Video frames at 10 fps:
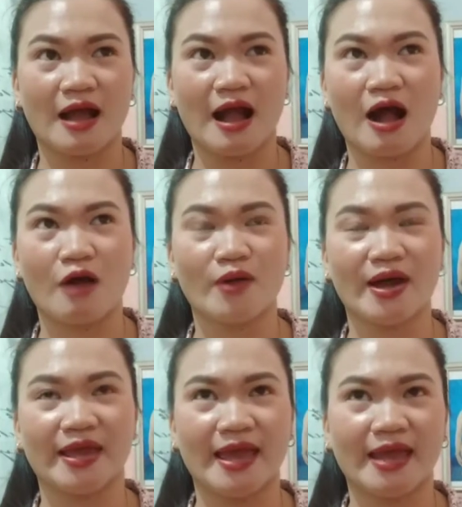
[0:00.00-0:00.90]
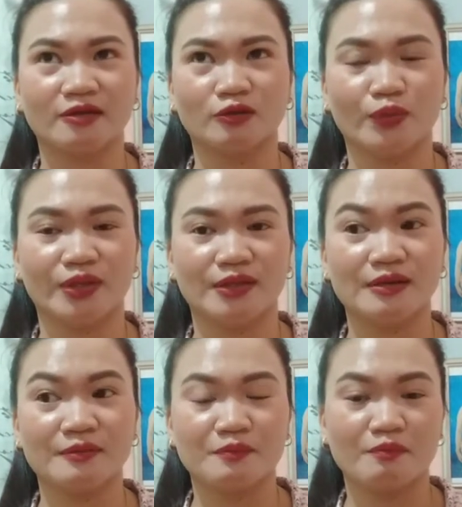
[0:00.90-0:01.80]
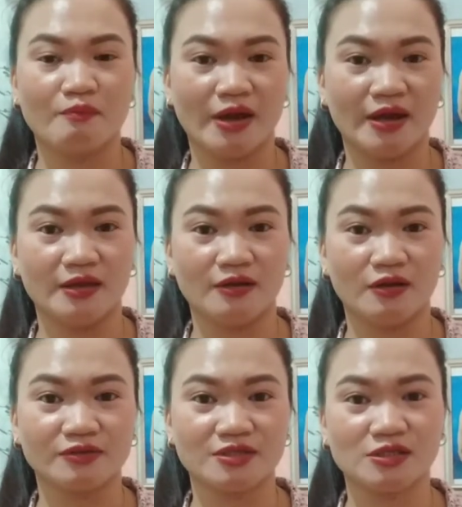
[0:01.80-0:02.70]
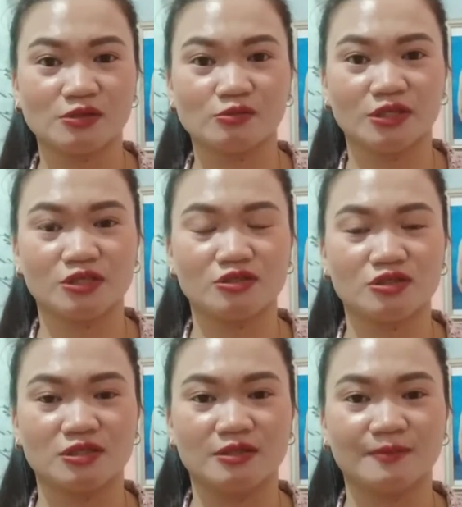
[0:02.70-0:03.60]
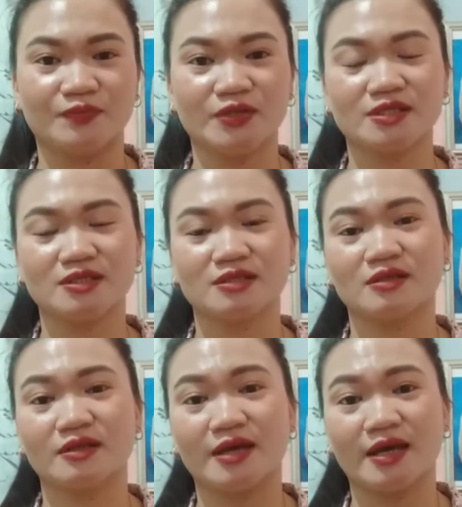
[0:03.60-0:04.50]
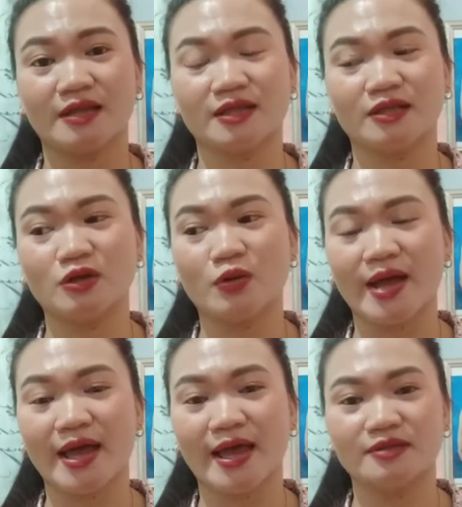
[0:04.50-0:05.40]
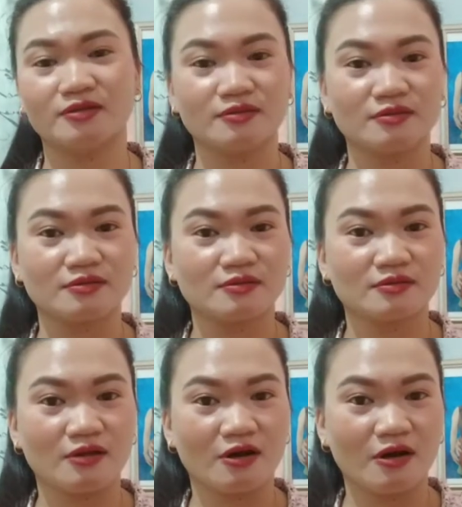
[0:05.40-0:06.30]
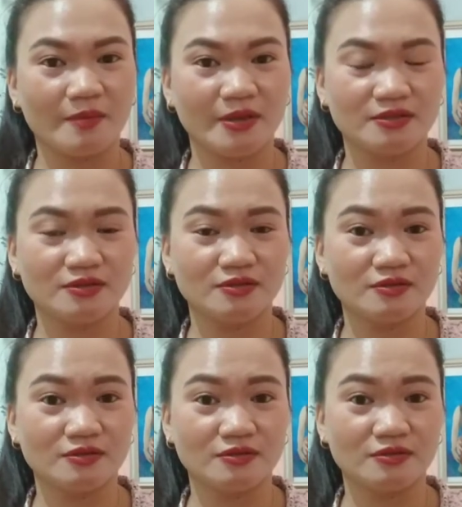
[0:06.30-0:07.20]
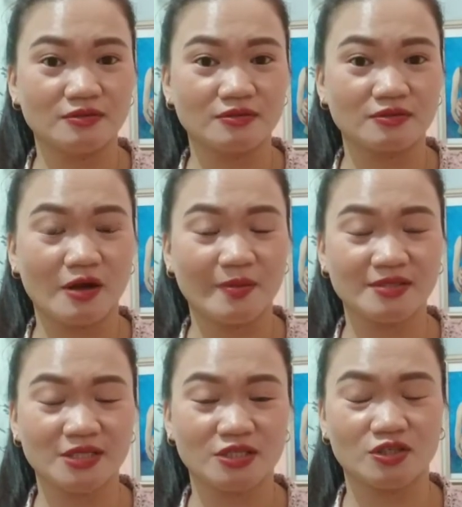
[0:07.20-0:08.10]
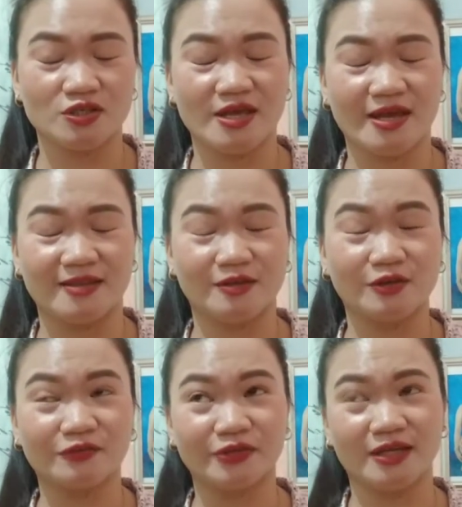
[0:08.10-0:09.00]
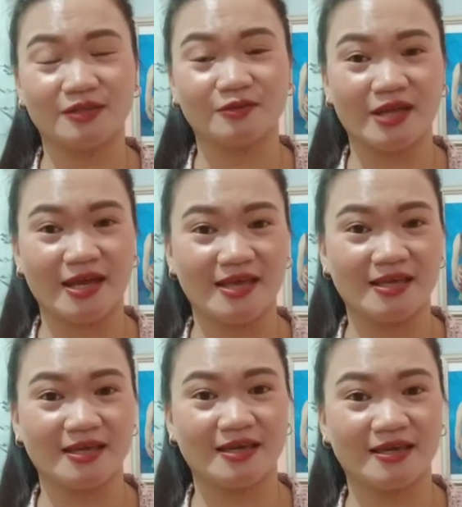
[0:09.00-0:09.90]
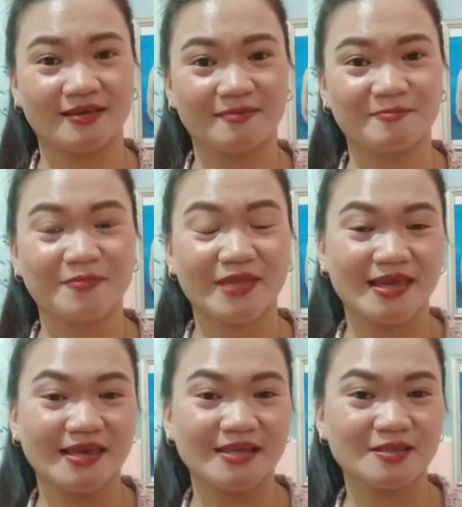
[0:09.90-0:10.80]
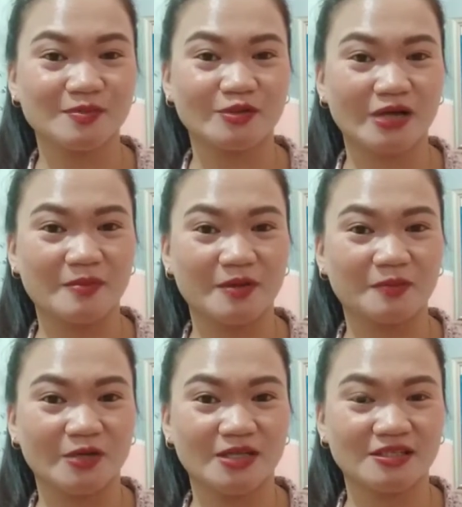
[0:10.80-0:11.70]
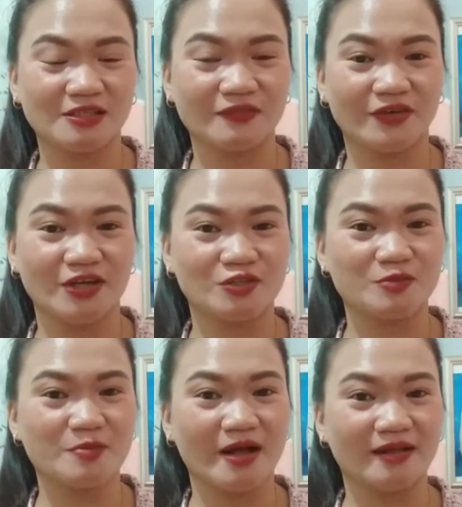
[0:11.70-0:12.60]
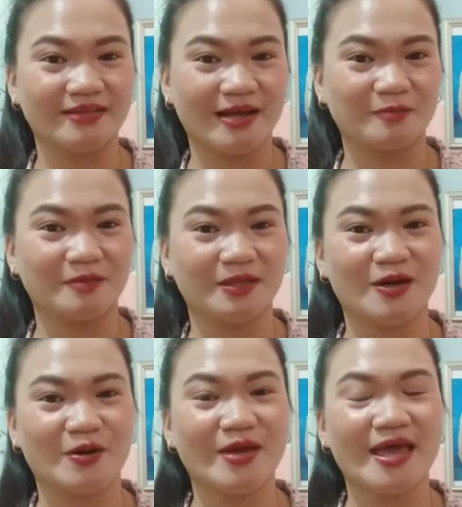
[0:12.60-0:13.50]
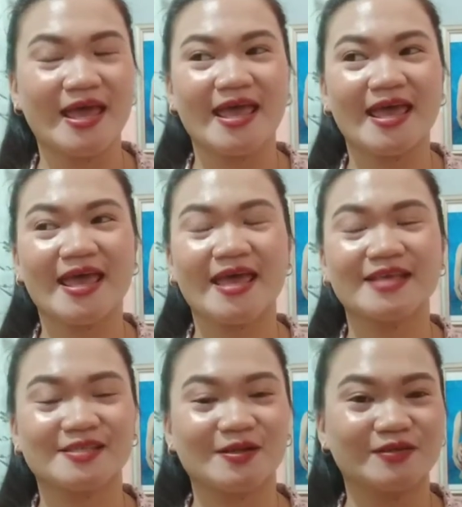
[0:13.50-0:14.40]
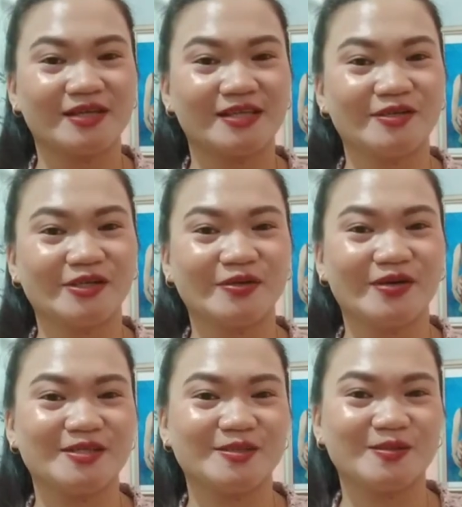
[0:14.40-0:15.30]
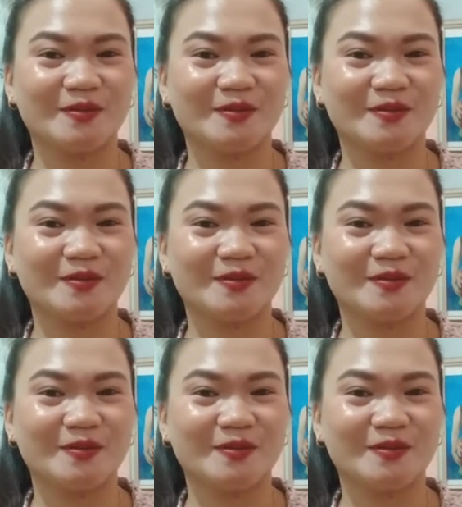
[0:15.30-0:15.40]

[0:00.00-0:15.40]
how I handle with my long distance relationship, just go ahead, comment to the comment section, and don't forget to like and subscribe and press the notification bell down below so that you're going to